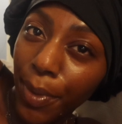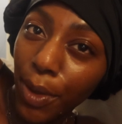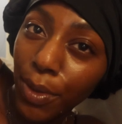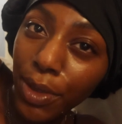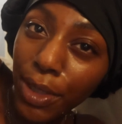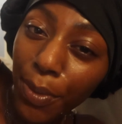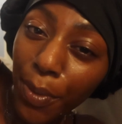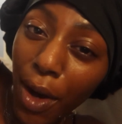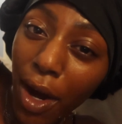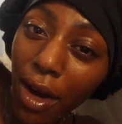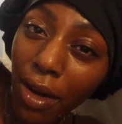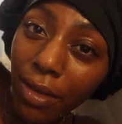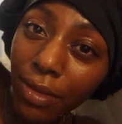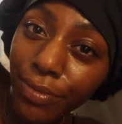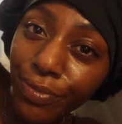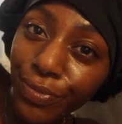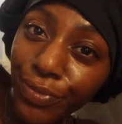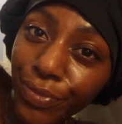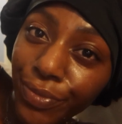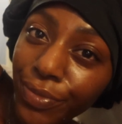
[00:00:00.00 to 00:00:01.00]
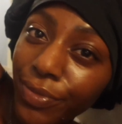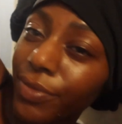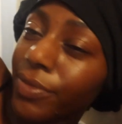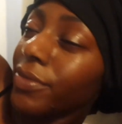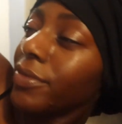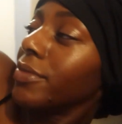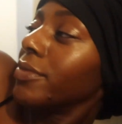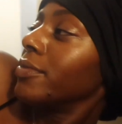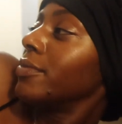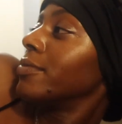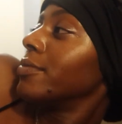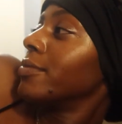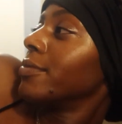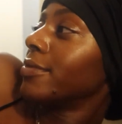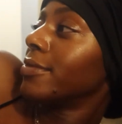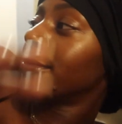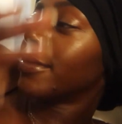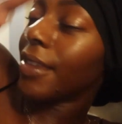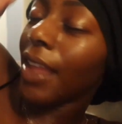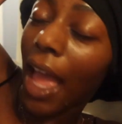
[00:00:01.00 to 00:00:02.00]
boat tomorrow.
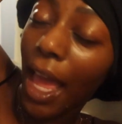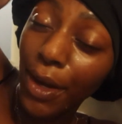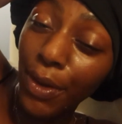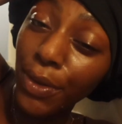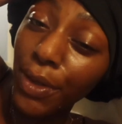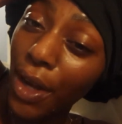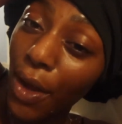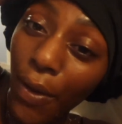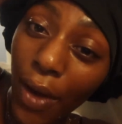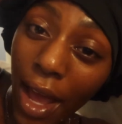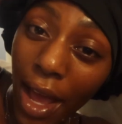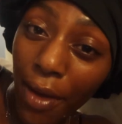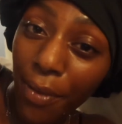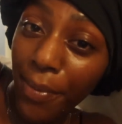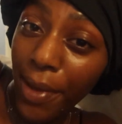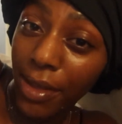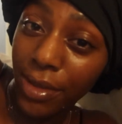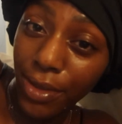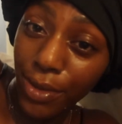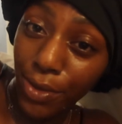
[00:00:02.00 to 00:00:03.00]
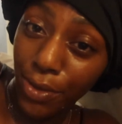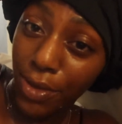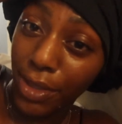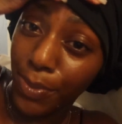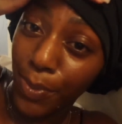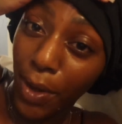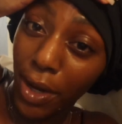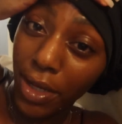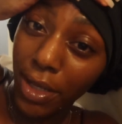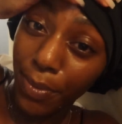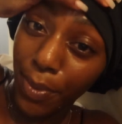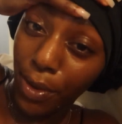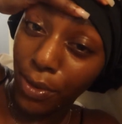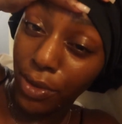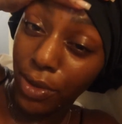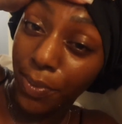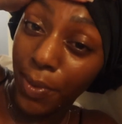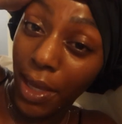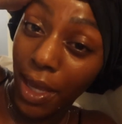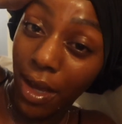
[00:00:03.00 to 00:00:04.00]
I don't know how I'm about to do this party
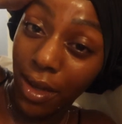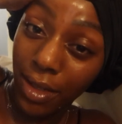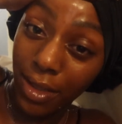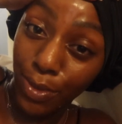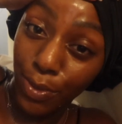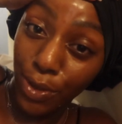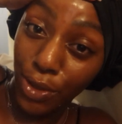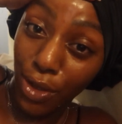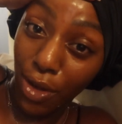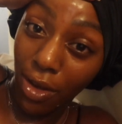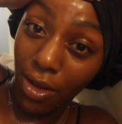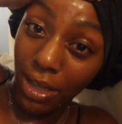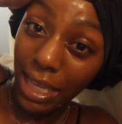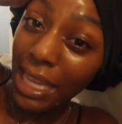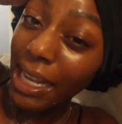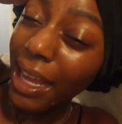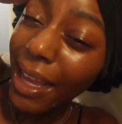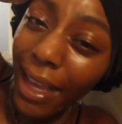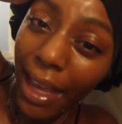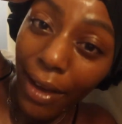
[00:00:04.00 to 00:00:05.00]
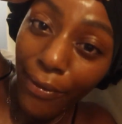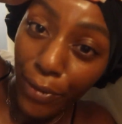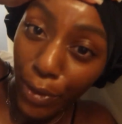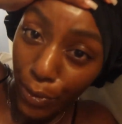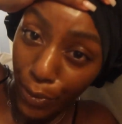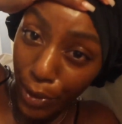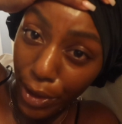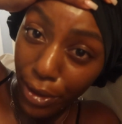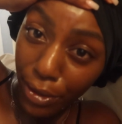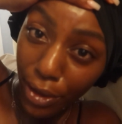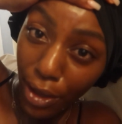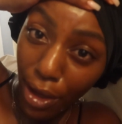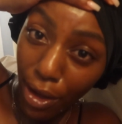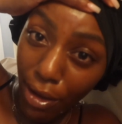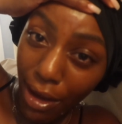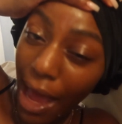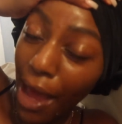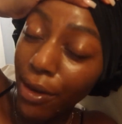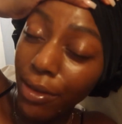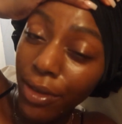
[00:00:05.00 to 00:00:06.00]
boat, to be honest with y'all. Can I, for real,
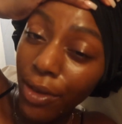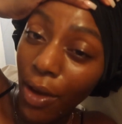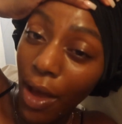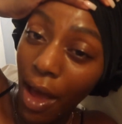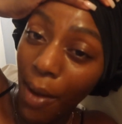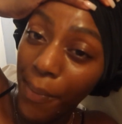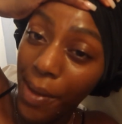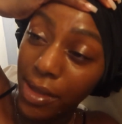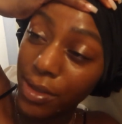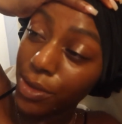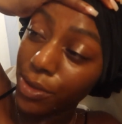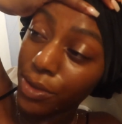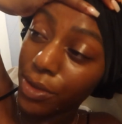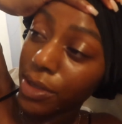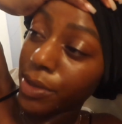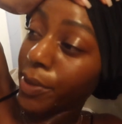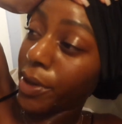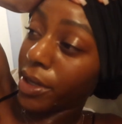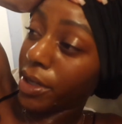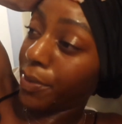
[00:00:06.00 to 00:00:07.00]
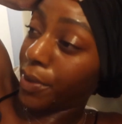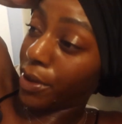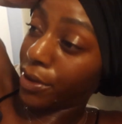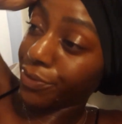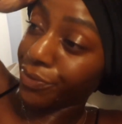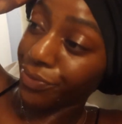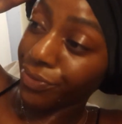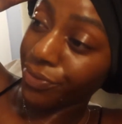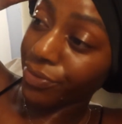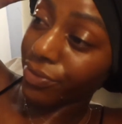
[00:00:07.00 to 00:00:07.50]
y'all? I don't know how I'm about to do this party boat.